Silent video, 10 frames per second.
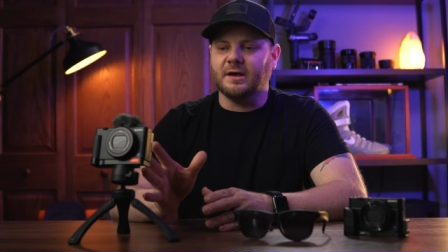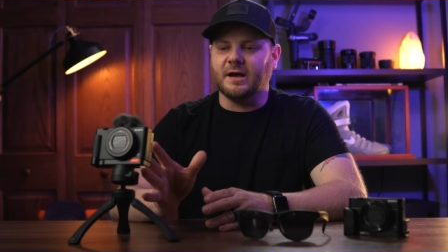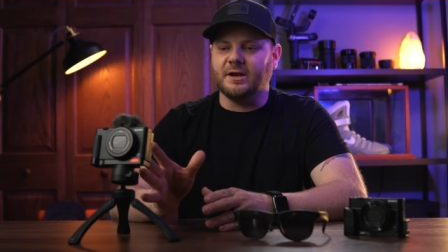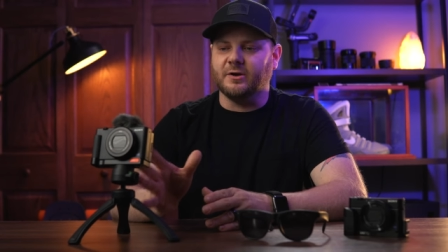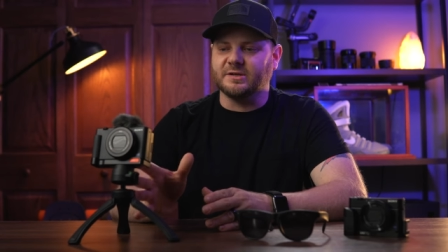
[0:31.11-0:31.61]

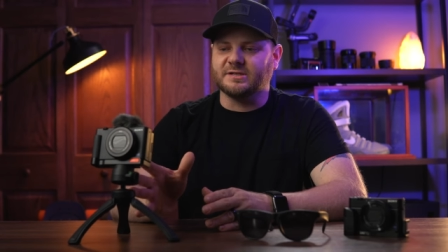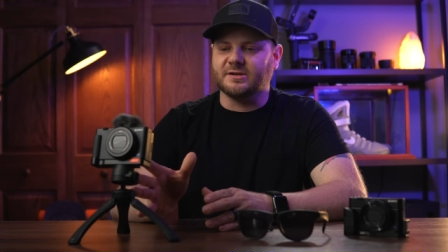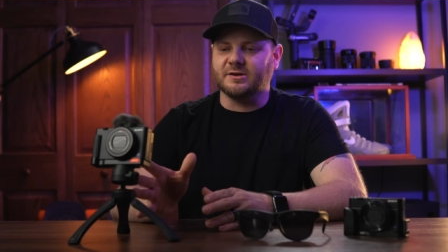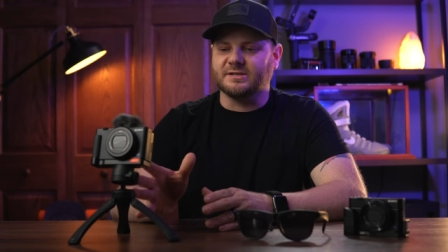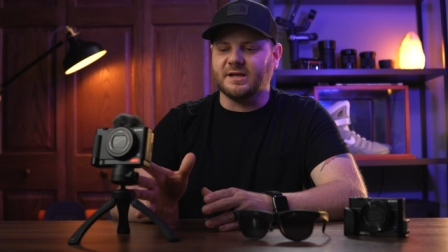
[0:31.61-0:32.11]
I know it
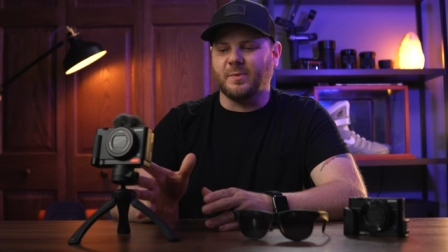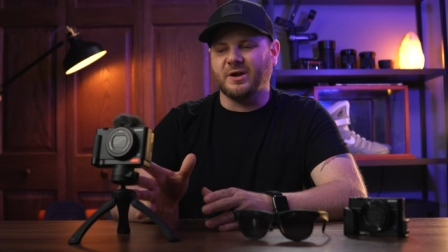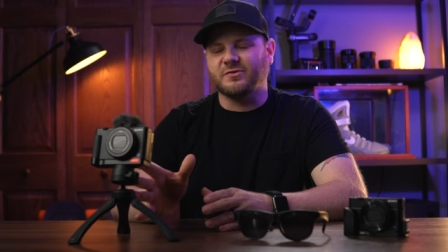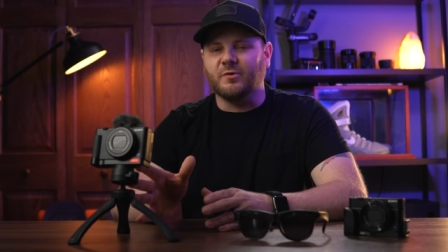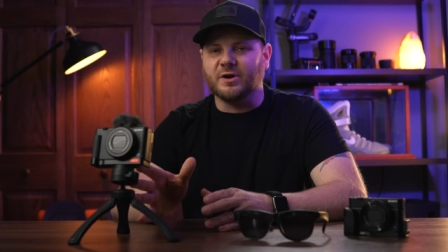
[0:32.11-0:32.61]
starts at
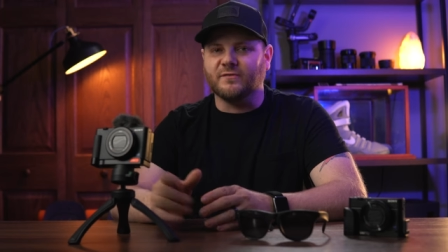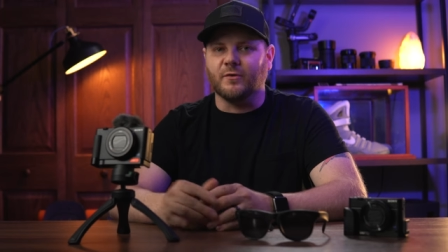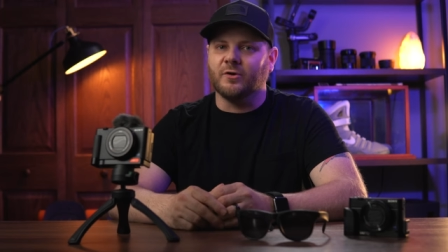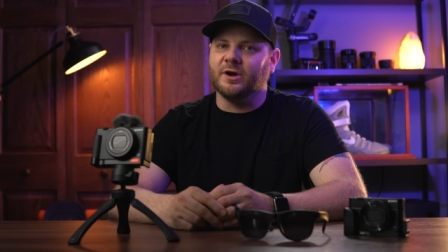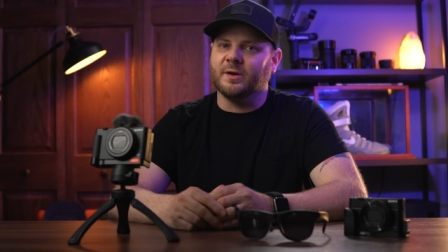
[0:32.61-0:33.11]
about
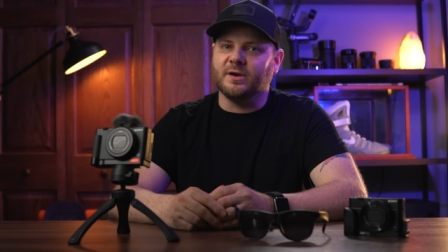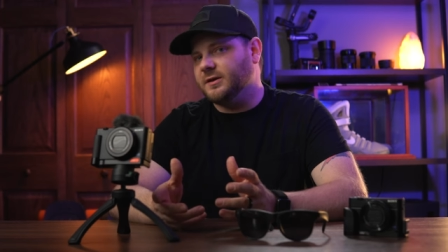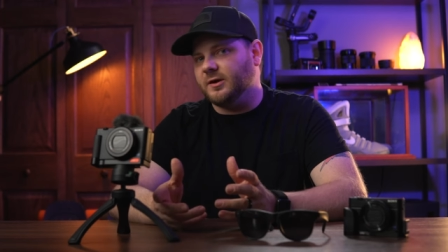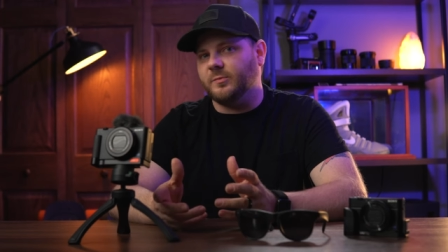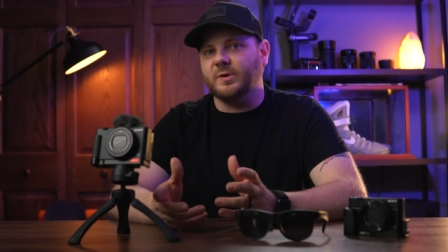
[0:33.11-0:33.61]
24 and
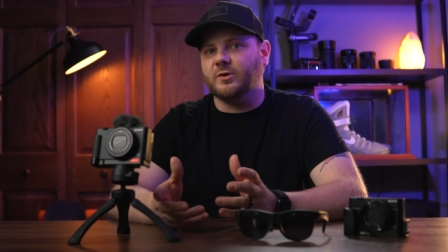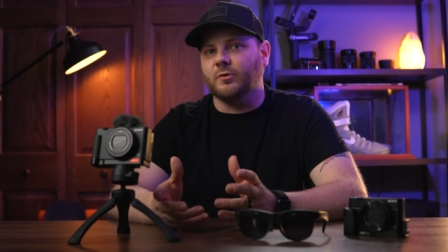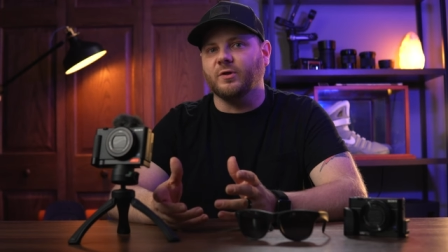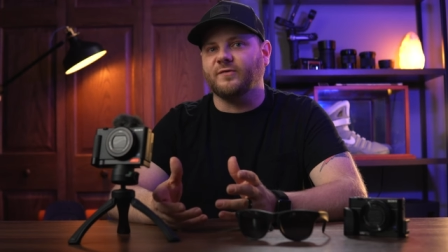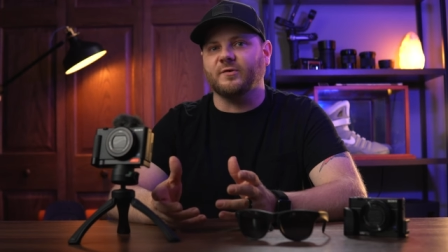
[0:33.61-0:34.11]
it'd be
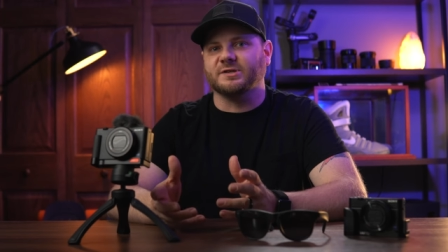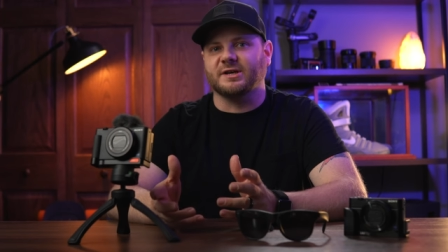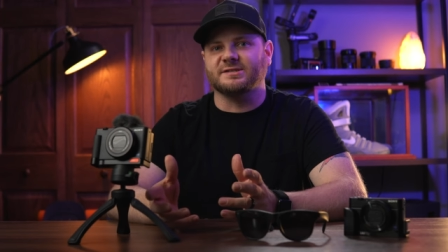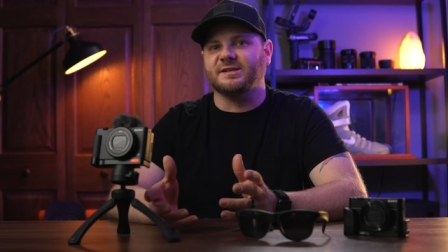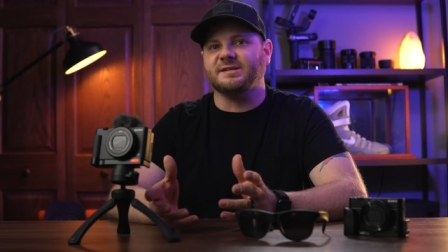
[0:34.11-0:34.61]
cool if it was like
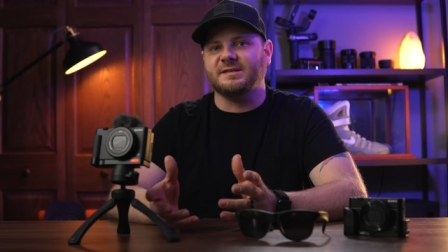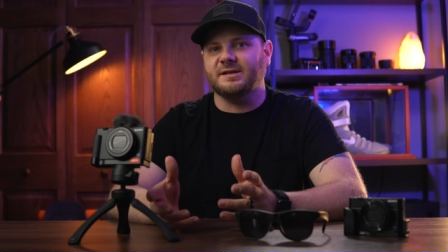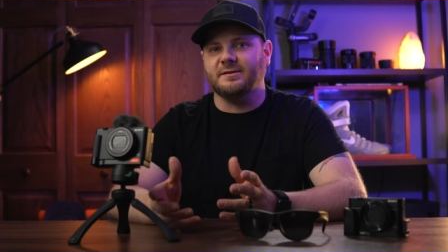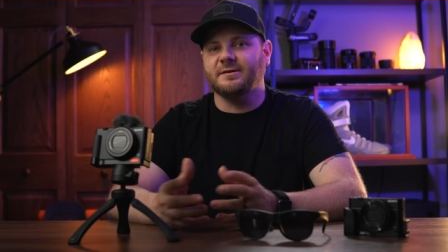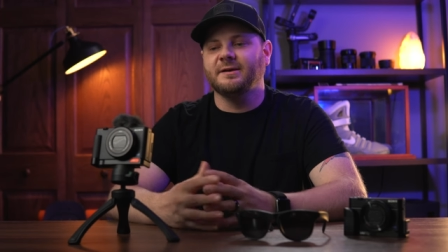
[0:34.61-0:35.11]
a 16.